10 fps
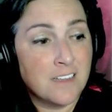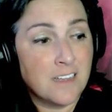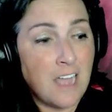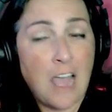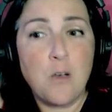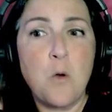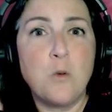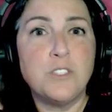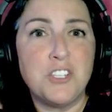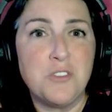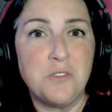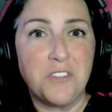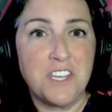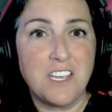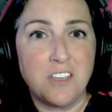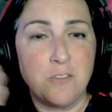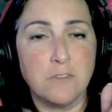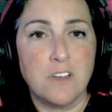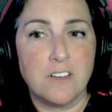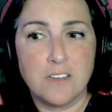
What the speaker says: How old do you think you look?